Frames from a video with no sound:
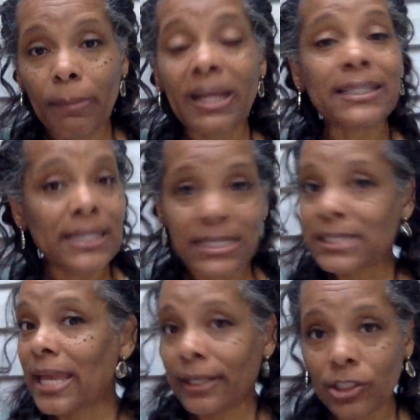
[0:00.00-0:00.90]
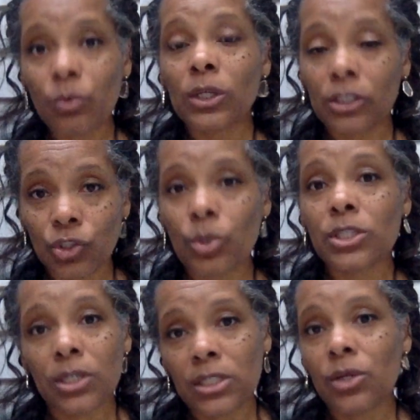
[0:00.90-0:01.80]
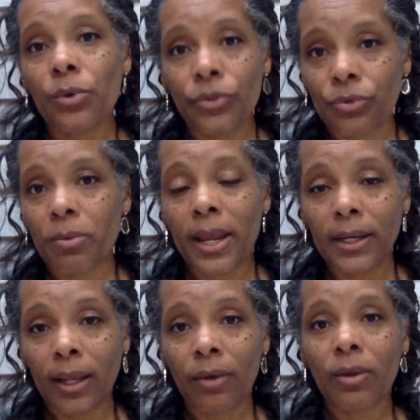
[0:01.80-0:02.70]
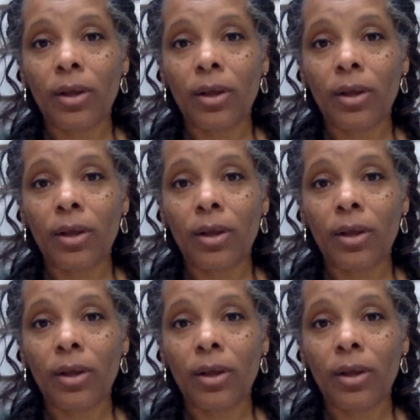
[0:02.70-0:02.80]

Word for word: because that's exactly what Latoija is going through right now,